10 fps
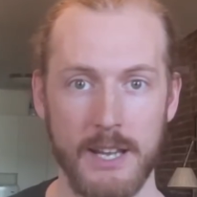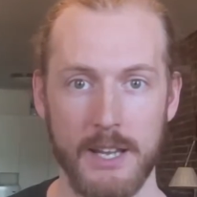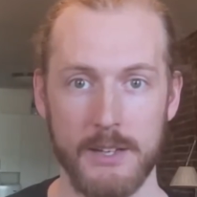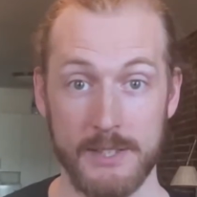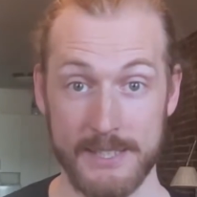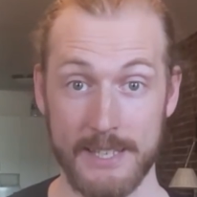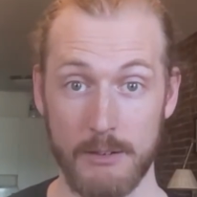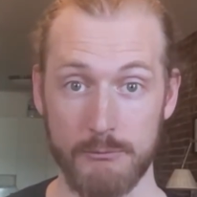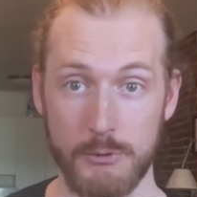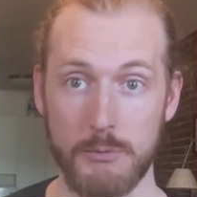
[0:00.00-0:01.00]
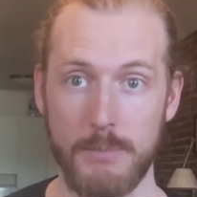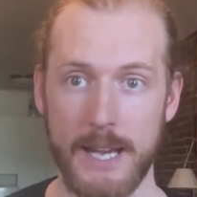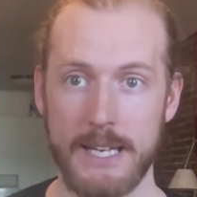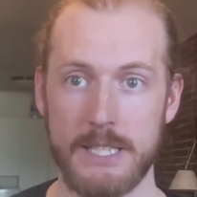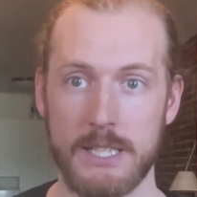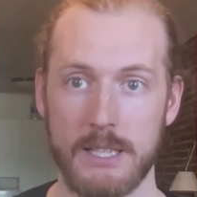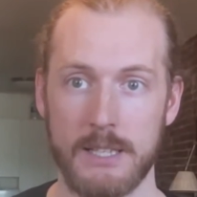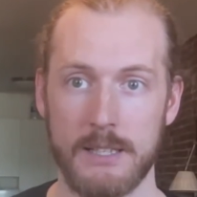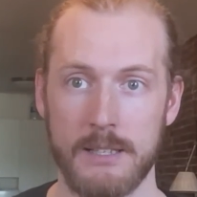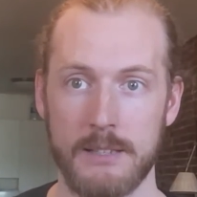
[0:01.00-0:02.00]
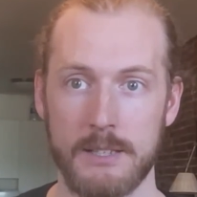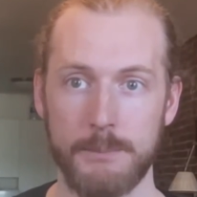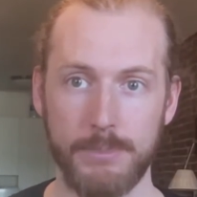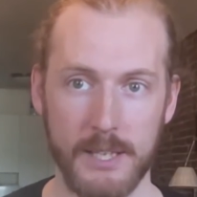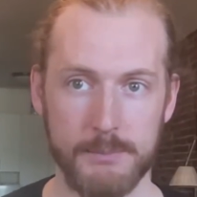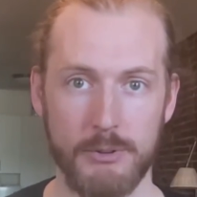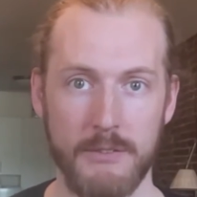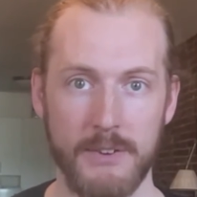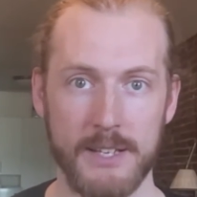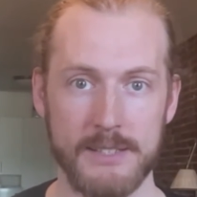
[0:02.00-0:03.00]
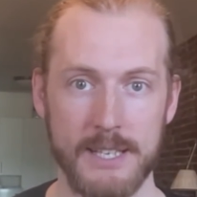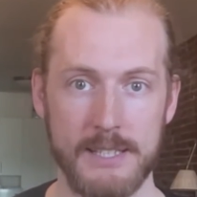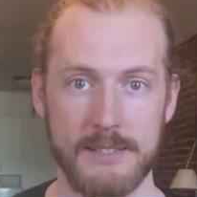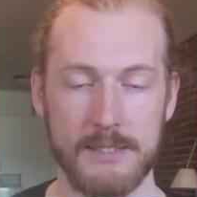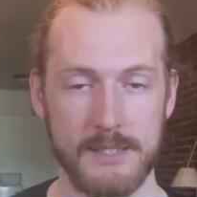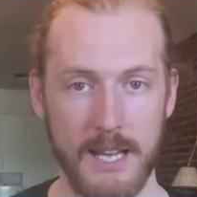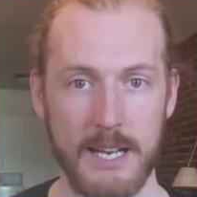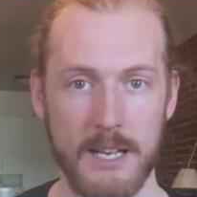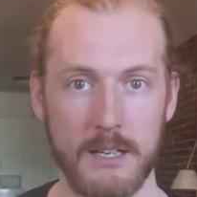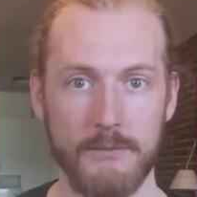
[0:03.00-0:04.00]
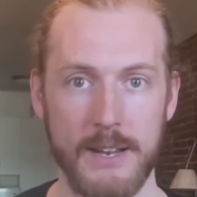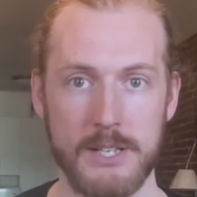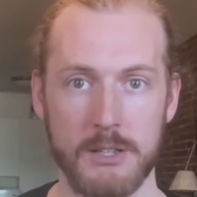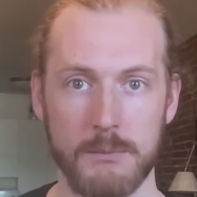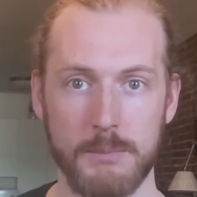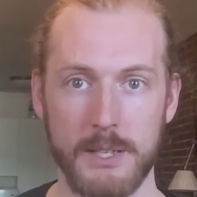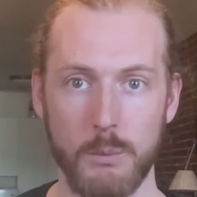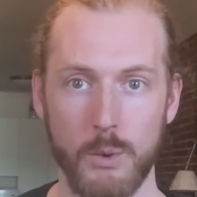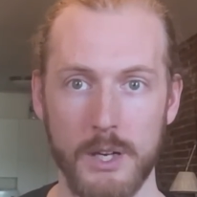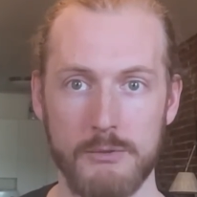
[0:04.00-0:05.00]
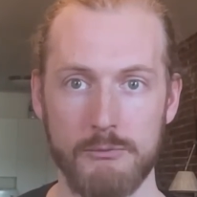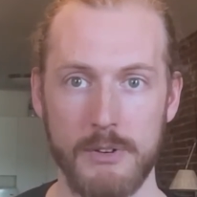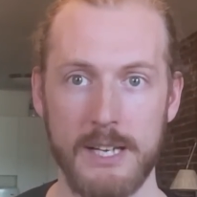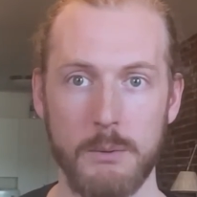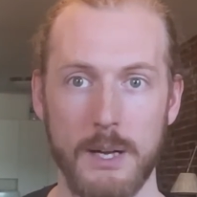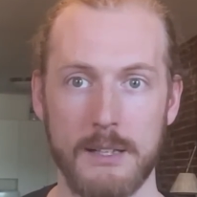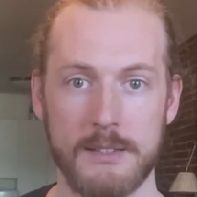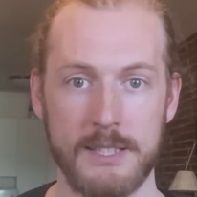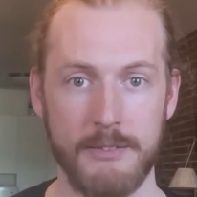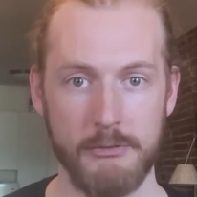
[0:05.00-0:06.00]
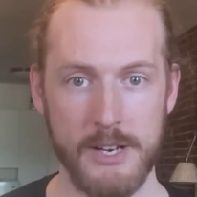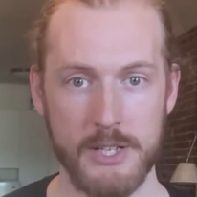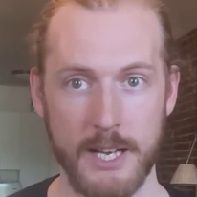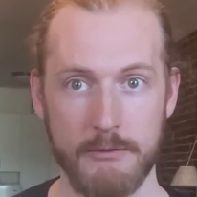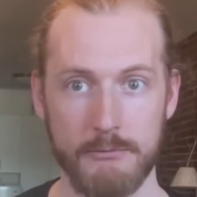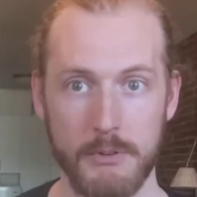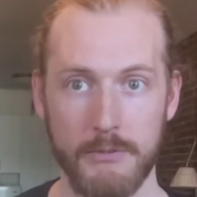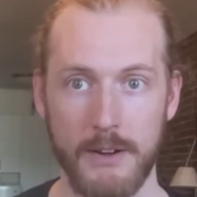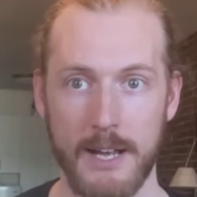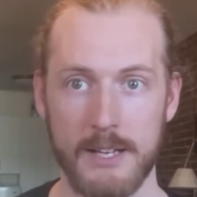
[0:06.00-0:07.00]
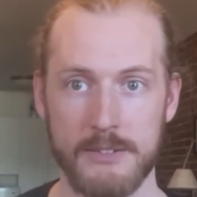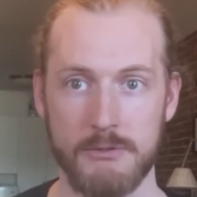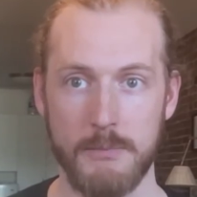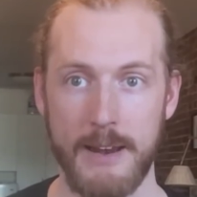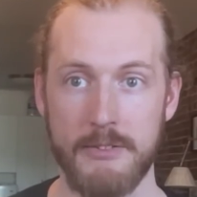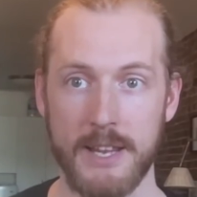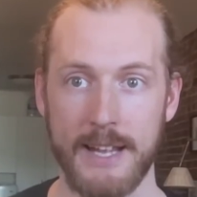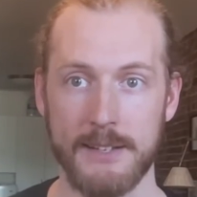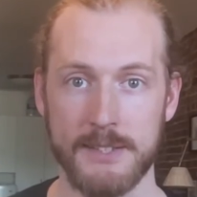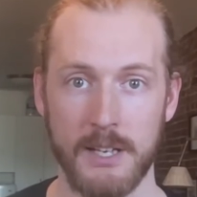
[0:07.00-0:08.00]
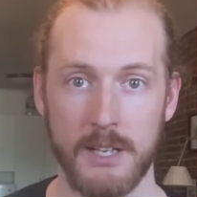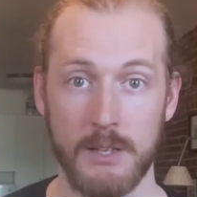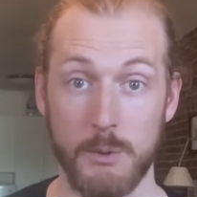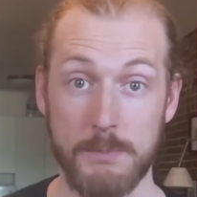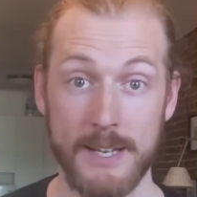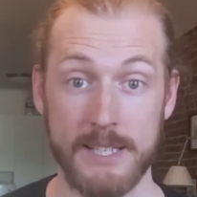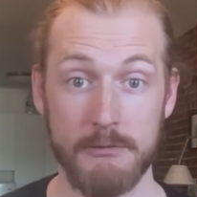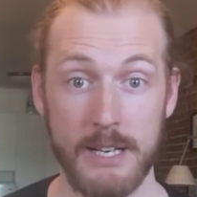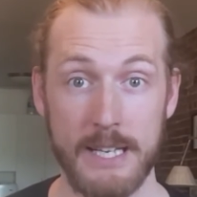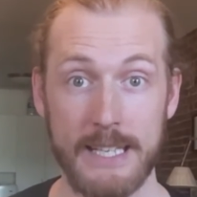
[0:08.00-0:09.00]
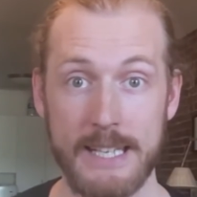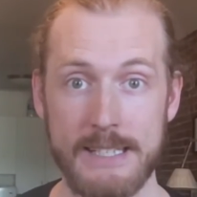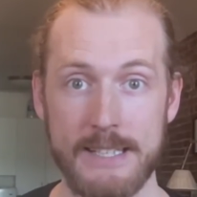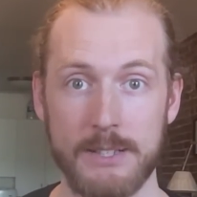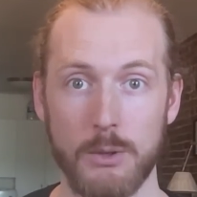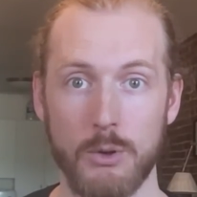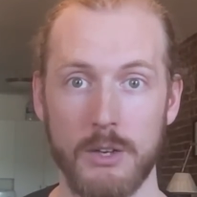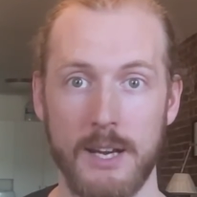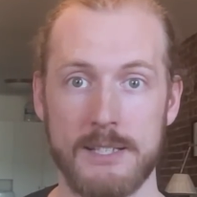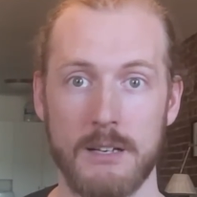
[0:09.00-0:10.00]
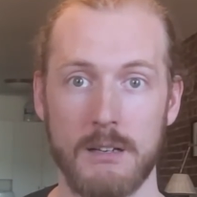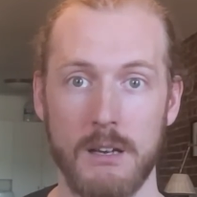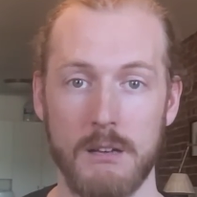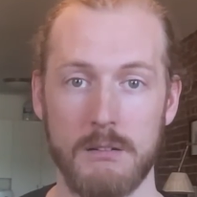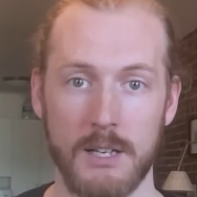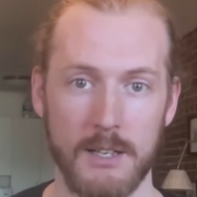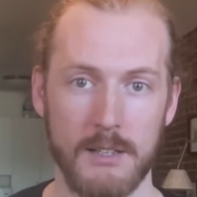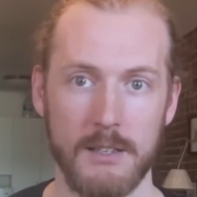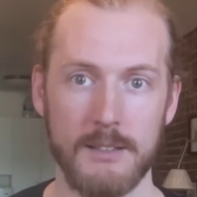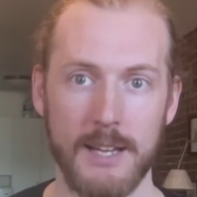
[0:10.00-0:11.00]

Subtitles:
this is our root page. The plus prefix is slightly unconventional, but it works really well to differentiate root files from everything else, which makes it really easy to organize our code, unlike